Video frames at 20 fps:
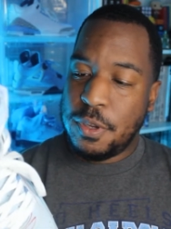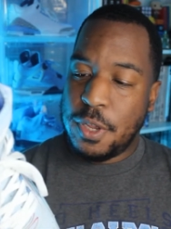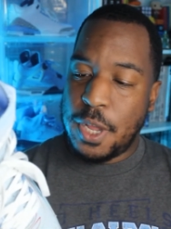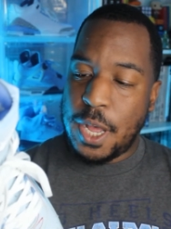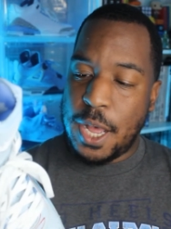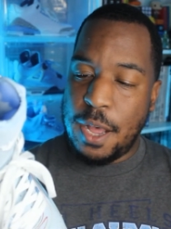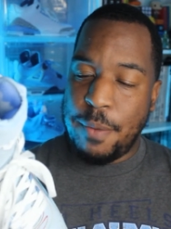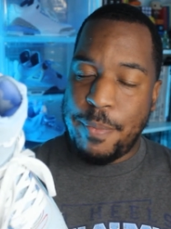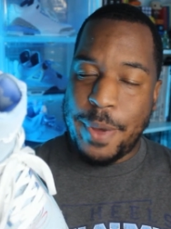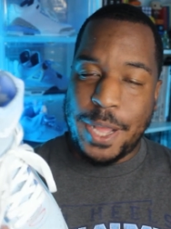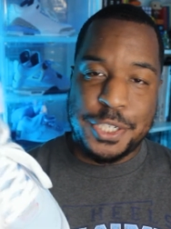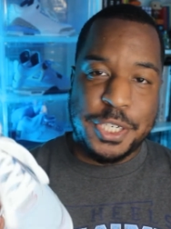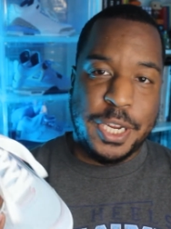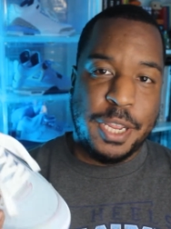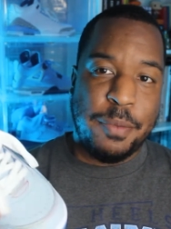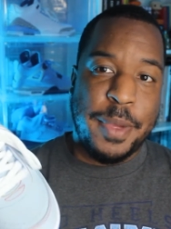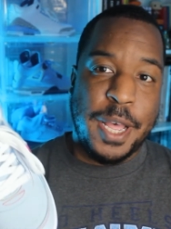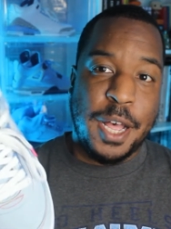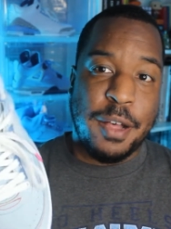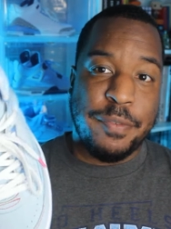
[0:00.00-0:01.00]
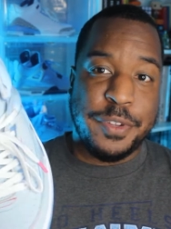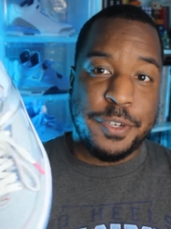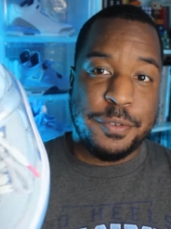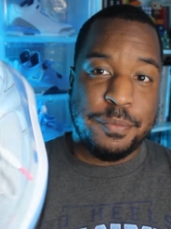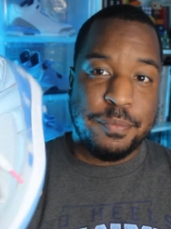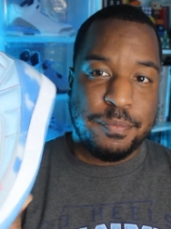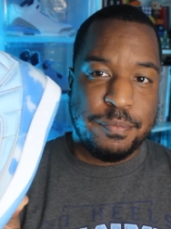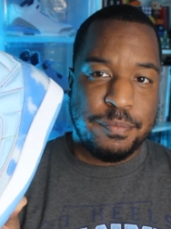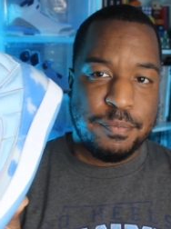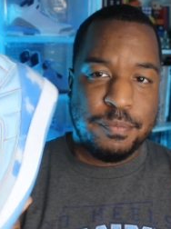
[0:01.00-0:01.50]
uh, by J Balvin.
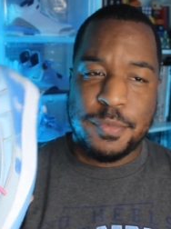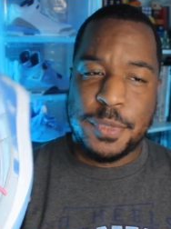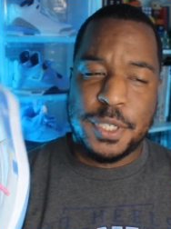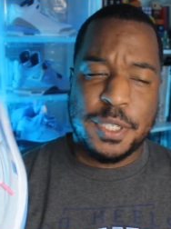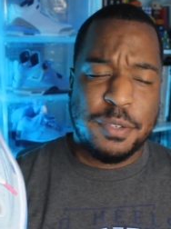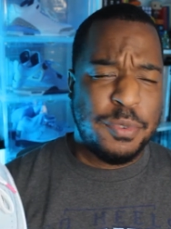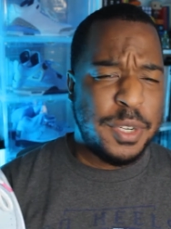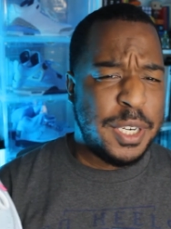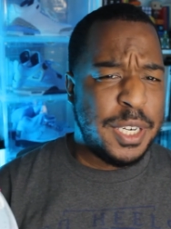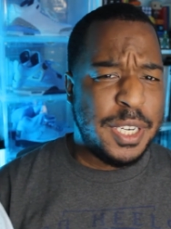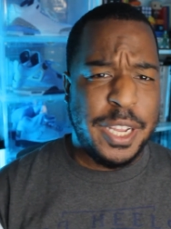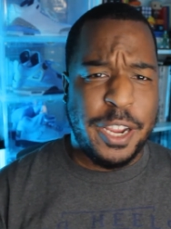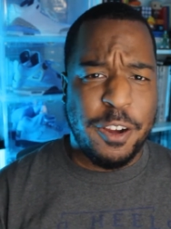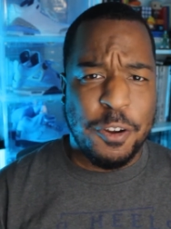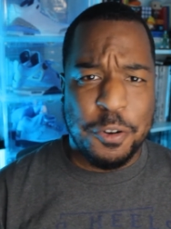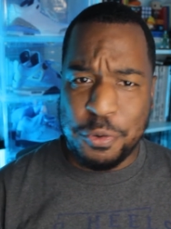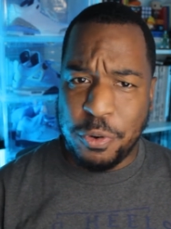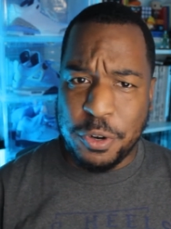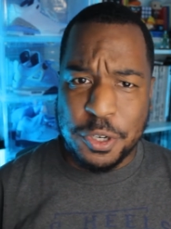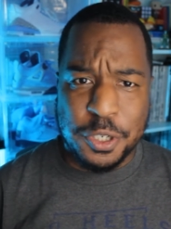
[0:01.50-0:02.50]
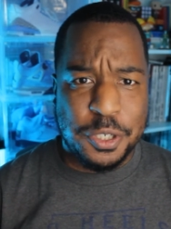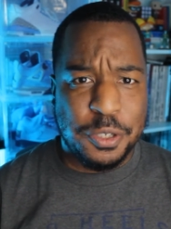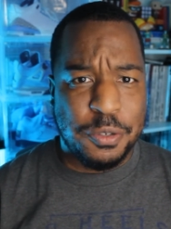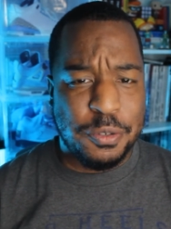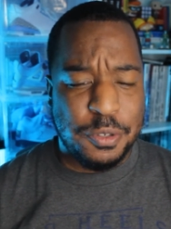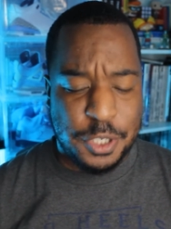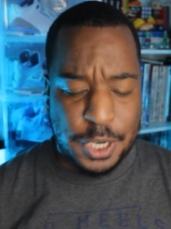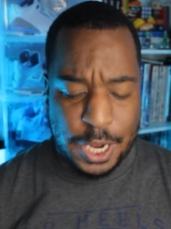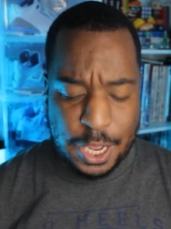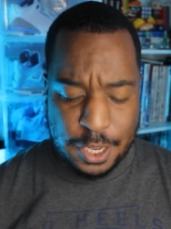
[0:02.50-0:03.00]
This is what Air Jordan
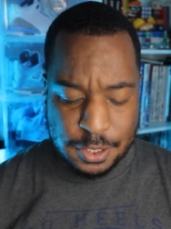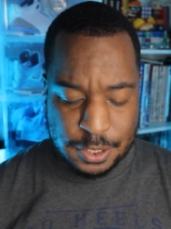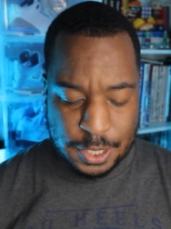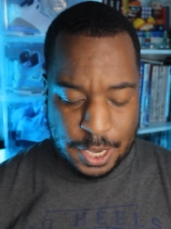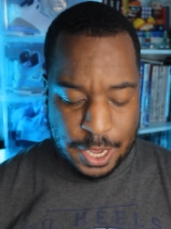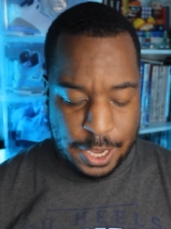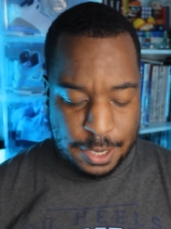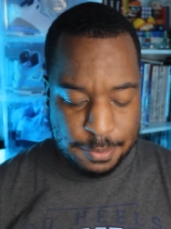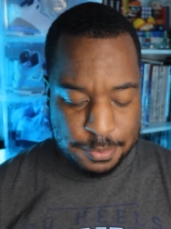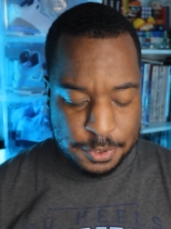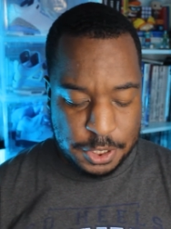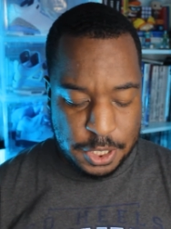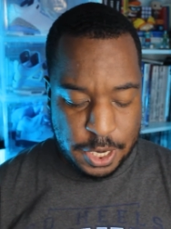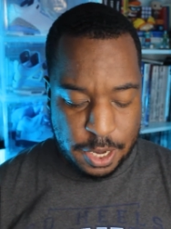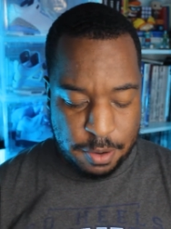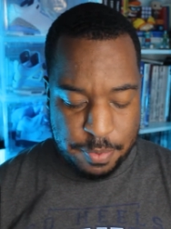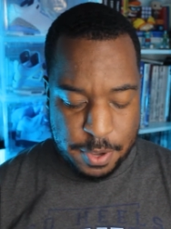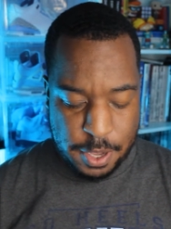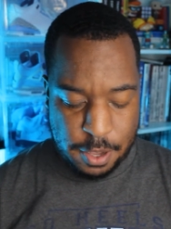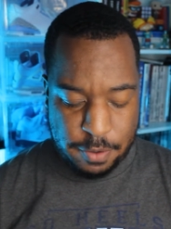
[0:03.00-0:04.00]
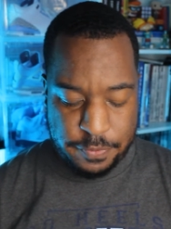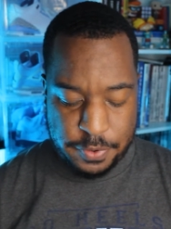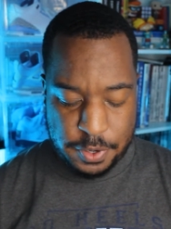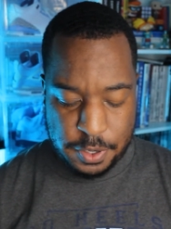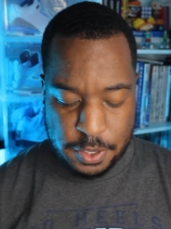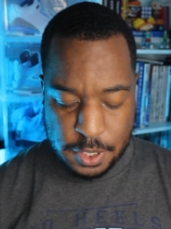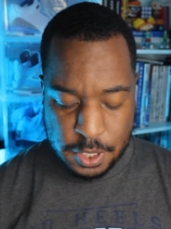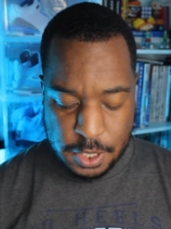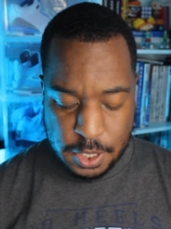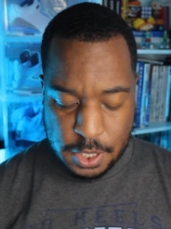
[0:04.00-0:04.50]
2 times J Balvin.
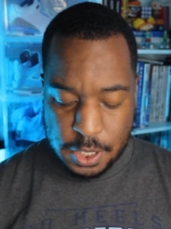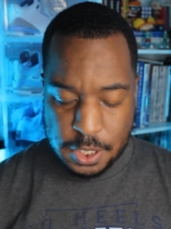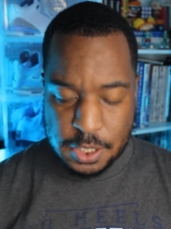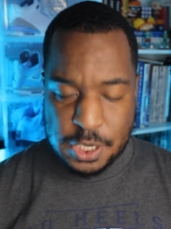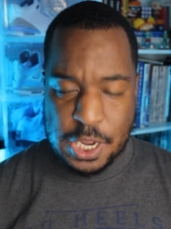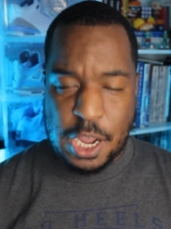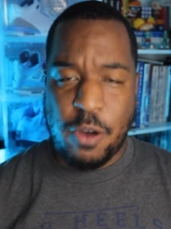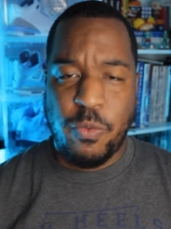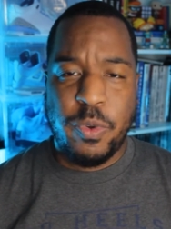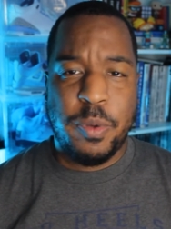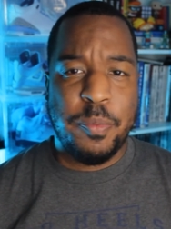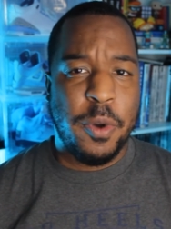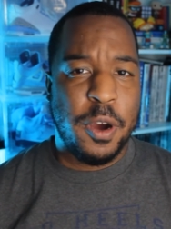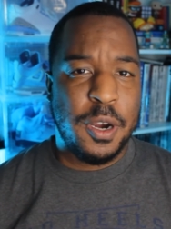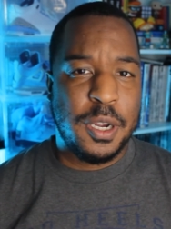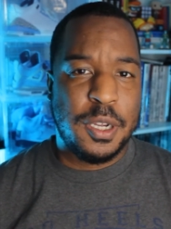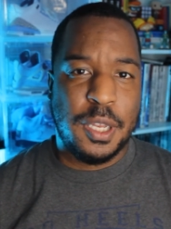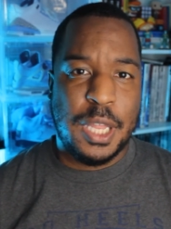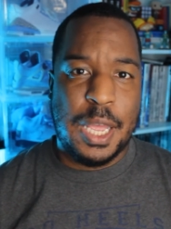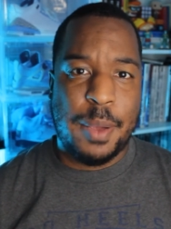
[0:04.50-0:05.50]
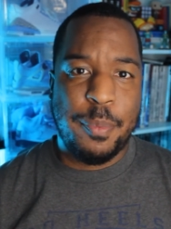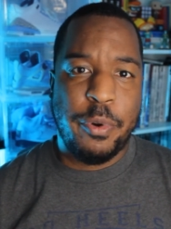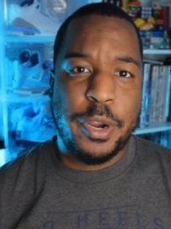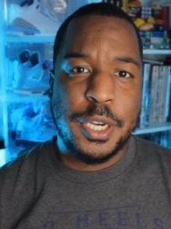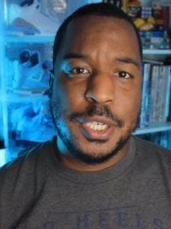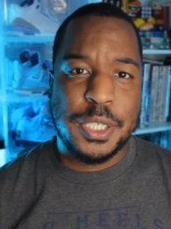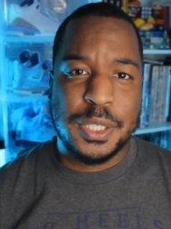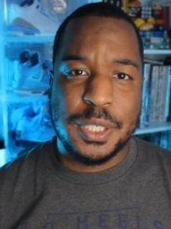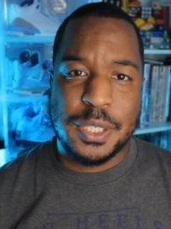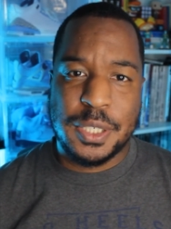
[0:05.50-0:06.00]
Is that how we mark
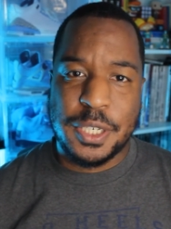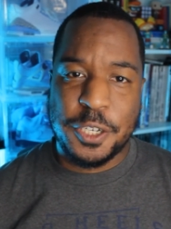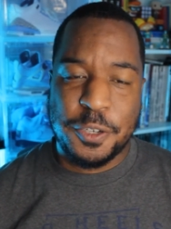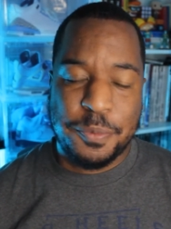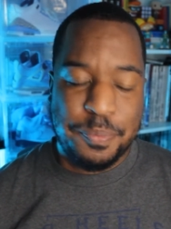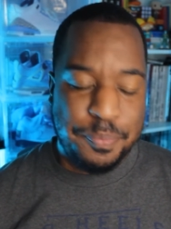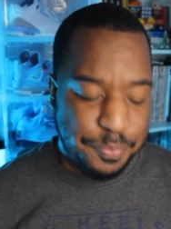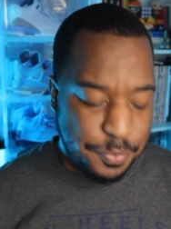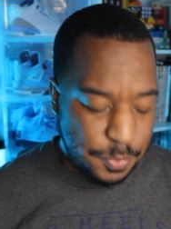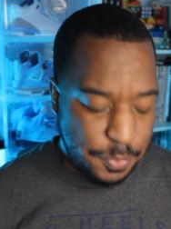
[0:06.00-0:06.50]
collaboration still?